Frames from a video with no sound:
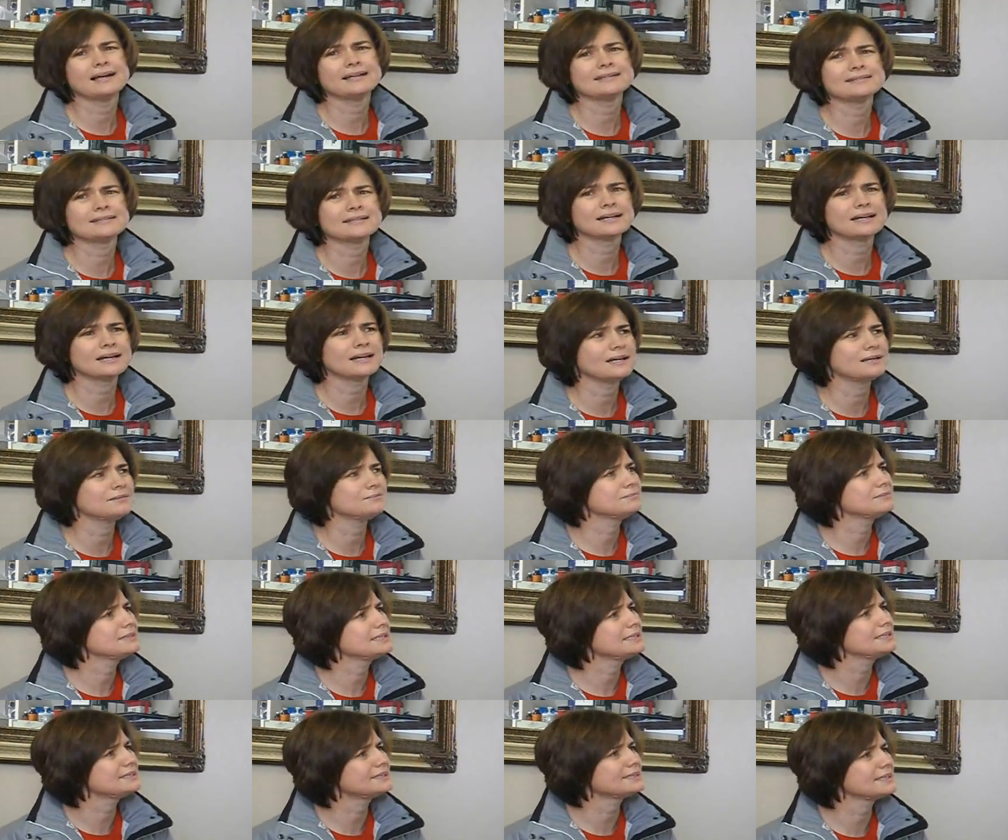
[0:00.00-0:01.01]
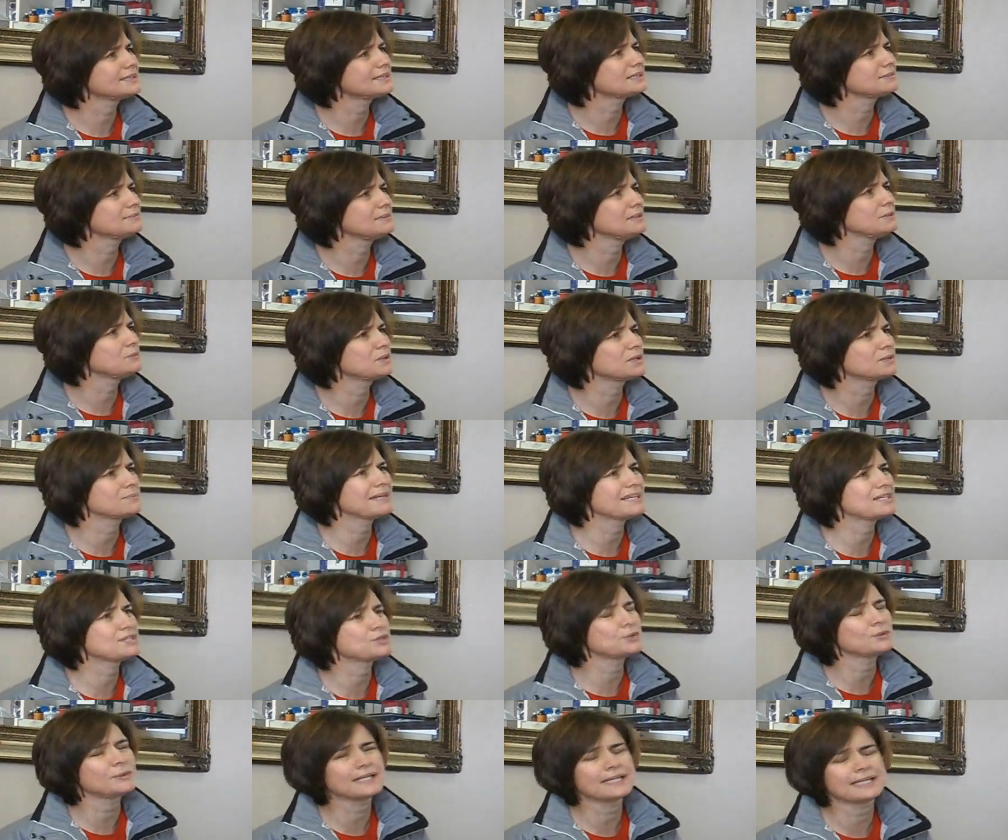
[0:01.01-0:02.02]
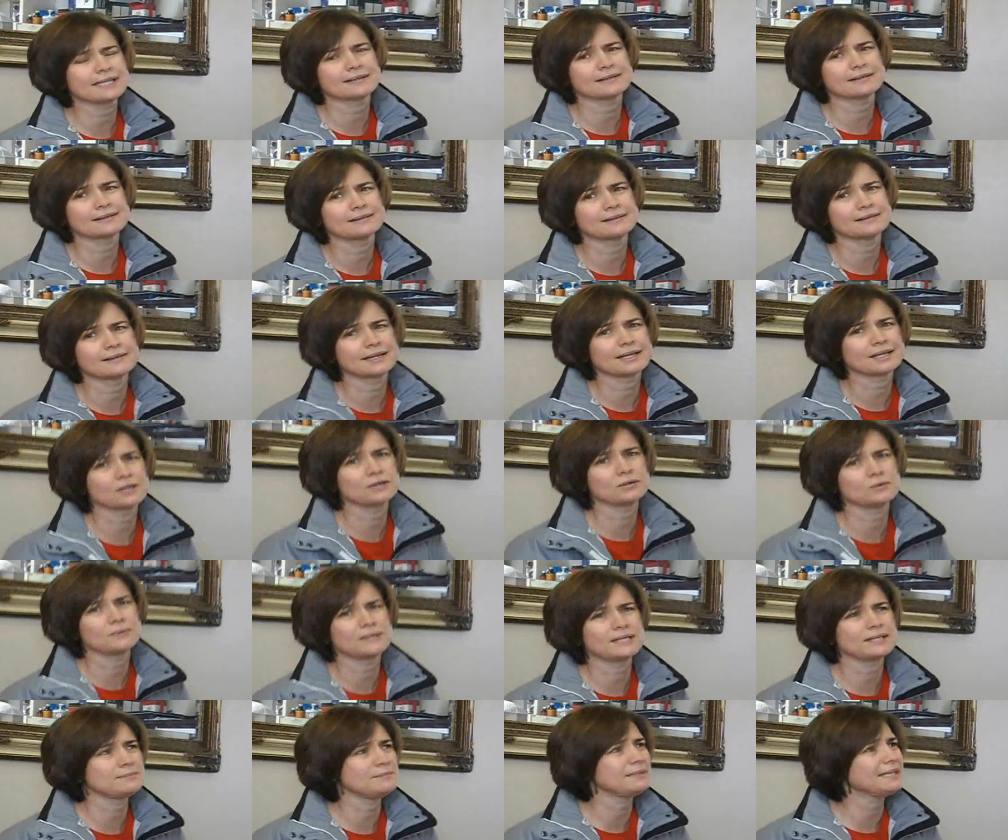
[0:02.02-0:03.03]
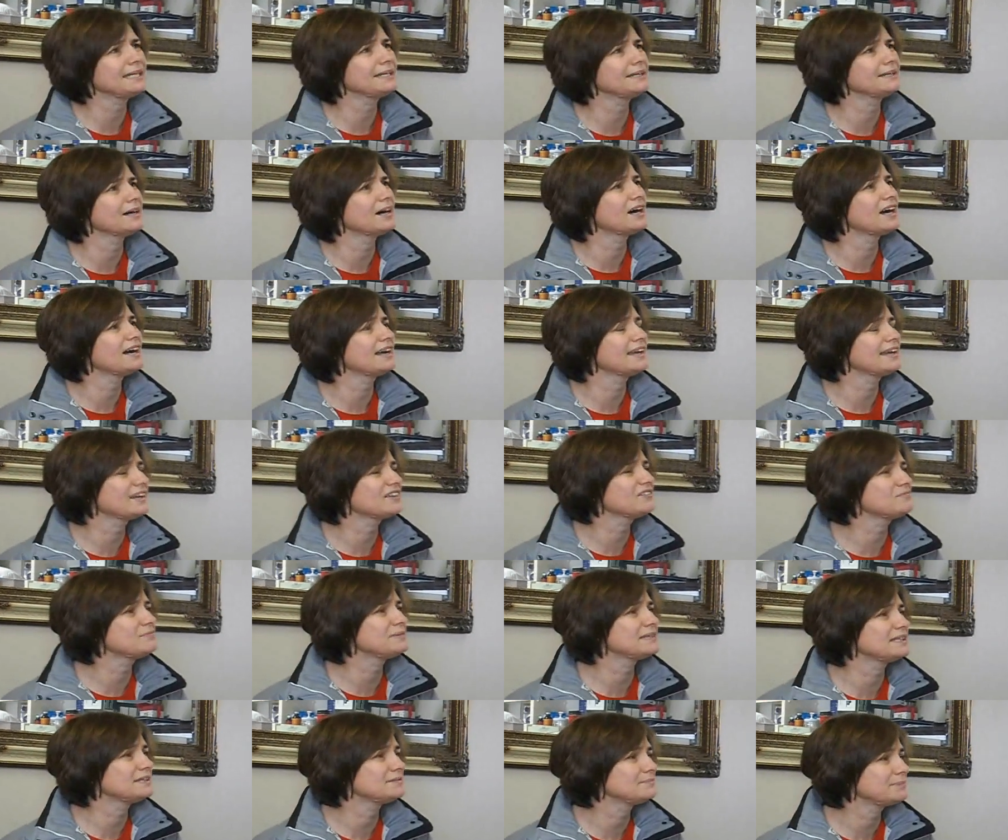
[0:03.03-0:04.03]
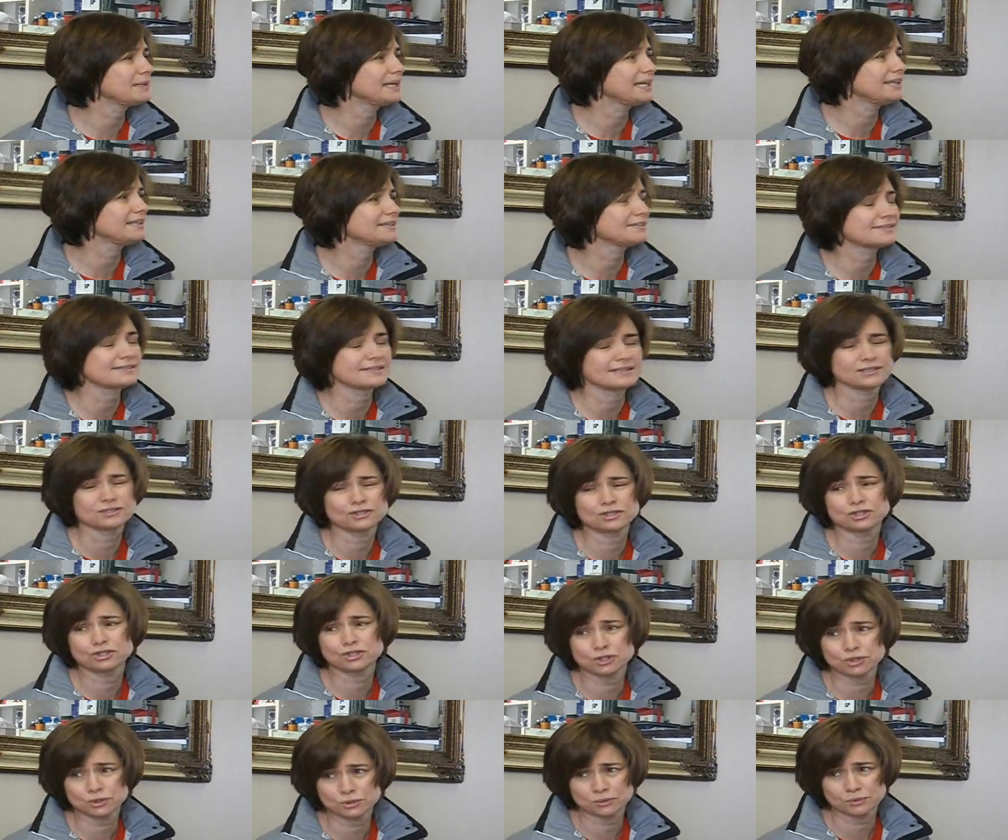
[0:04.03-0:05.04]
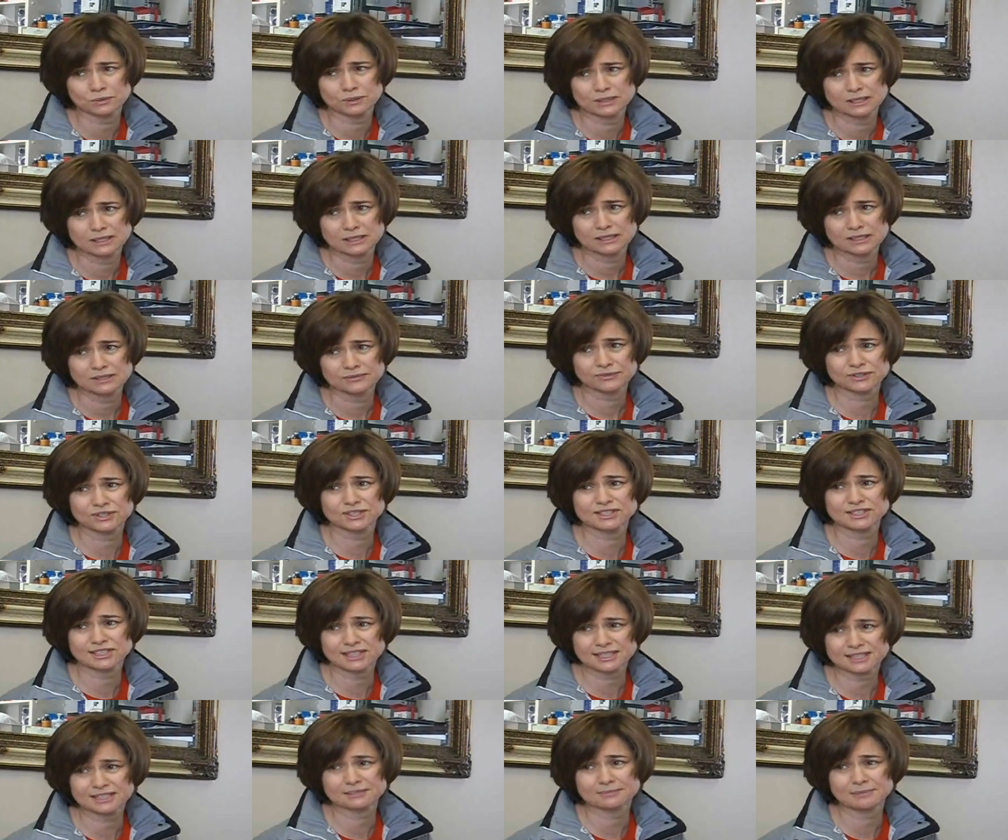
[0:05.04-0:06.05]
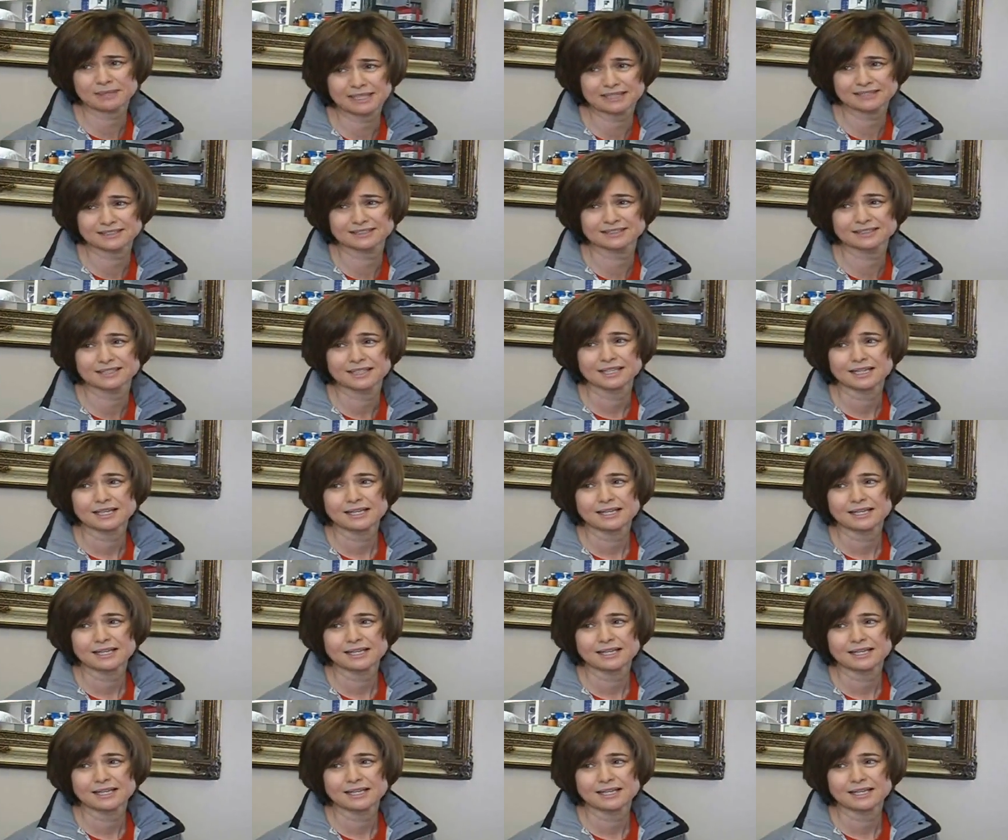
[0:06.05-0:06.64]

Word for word: And um, he said to me, what am I doing here? And I go, what do you mean? I have been in pain since June. For six months.